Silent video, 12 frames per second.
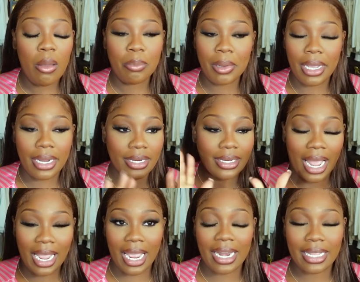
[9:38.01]
but
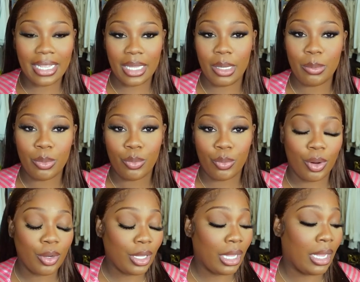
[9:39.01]
i gotta keep
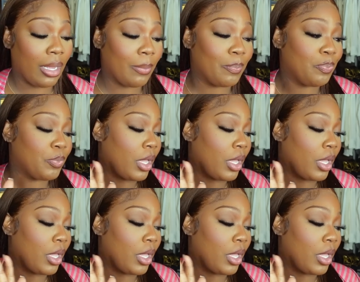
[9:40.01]
working